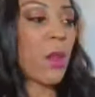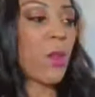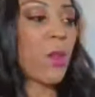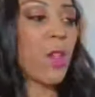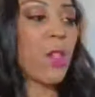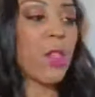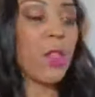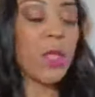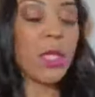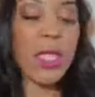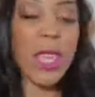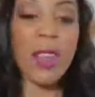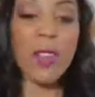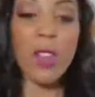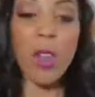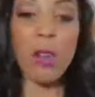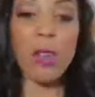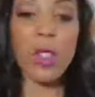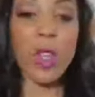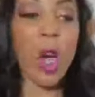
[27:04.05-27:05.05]
When you
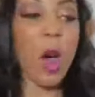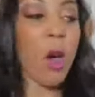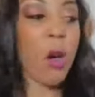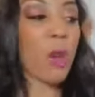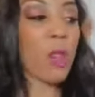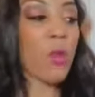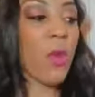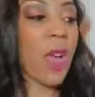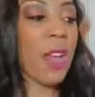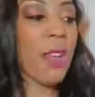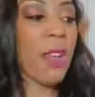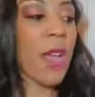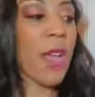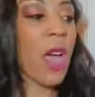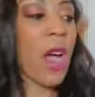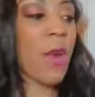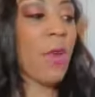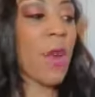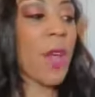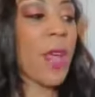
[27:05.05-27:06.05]
set those goals right
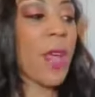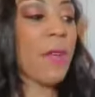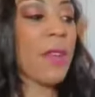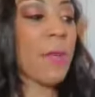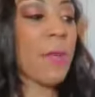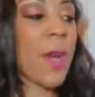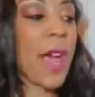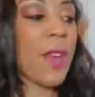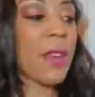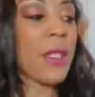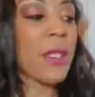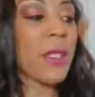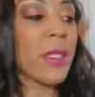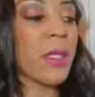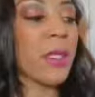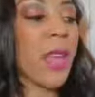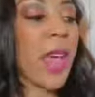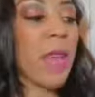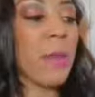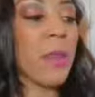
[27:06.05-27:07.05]
now, I want everybody to
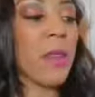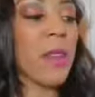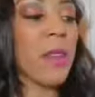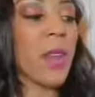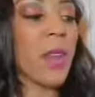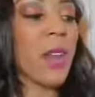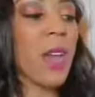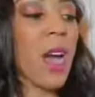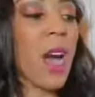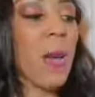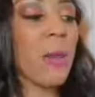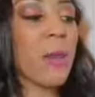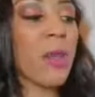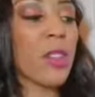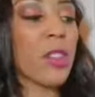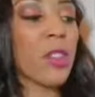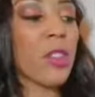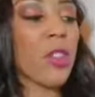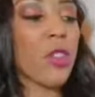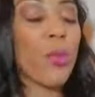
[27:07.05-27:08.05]
type in the
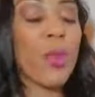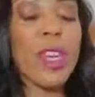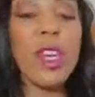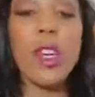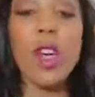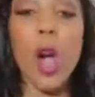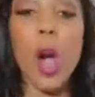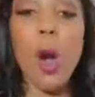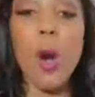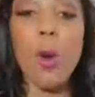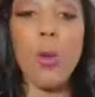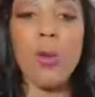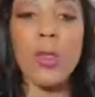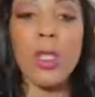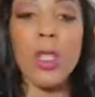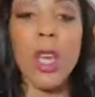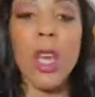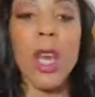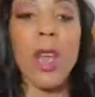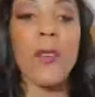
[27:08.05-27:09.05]
comments three
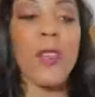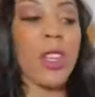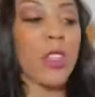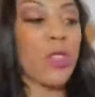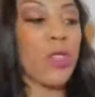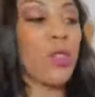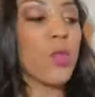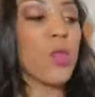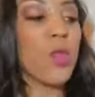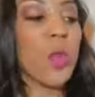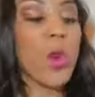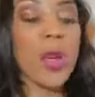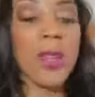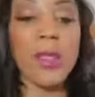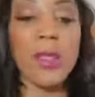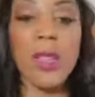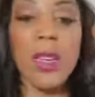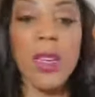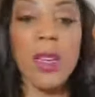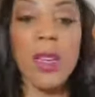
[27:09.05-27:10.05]
goals that you want